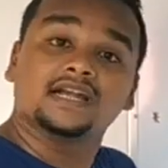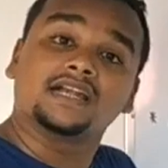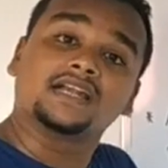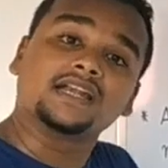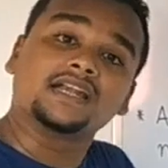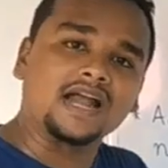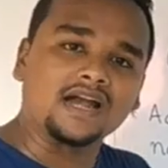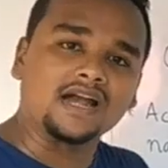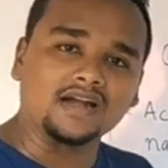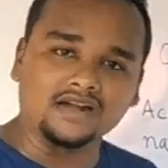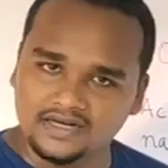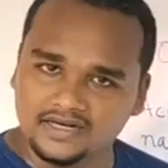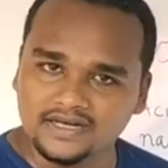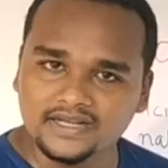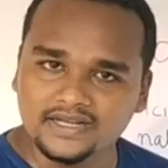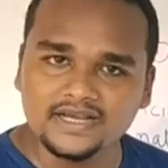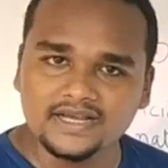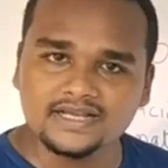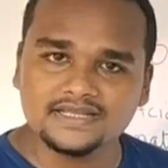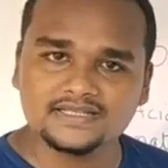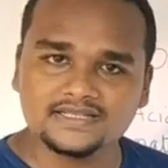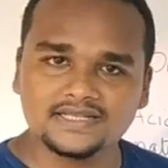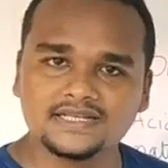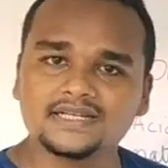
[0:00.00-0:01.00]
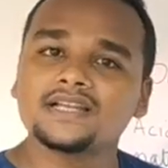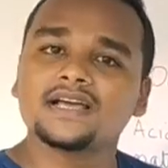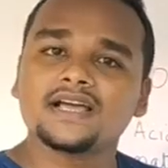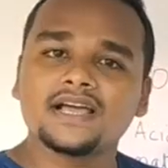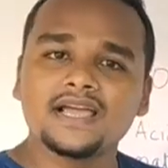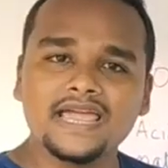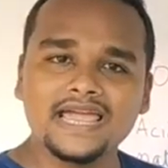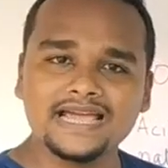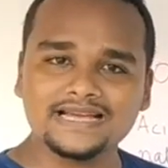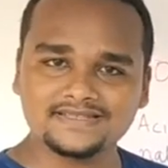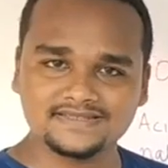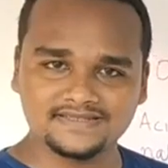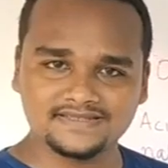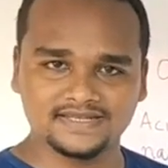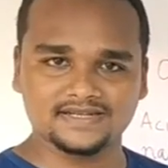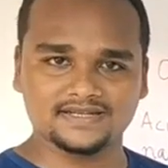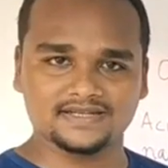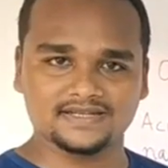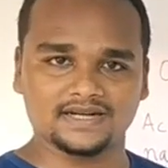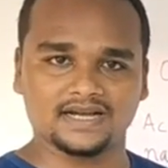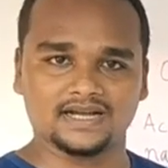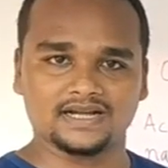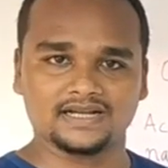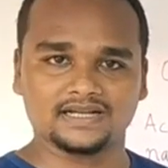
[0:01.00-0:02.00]
tartaric acid,
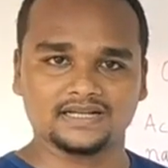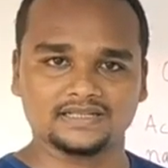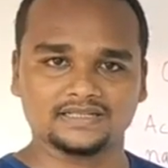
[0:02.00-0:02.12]
etc.